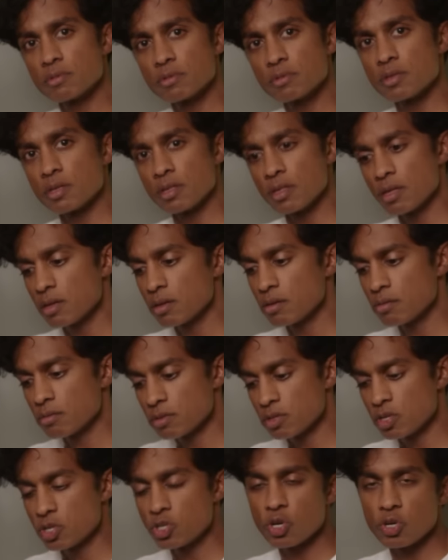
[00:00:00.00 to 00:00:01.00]
to the
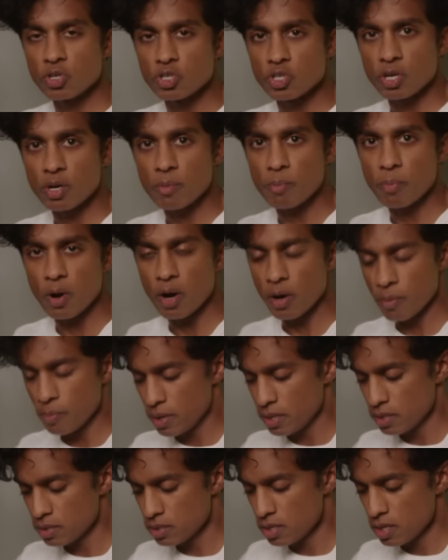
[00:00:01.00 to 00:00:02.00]
detergent
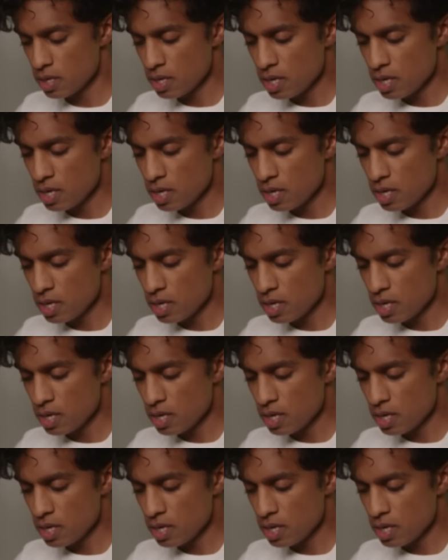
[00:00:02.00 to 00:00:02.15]
compartment.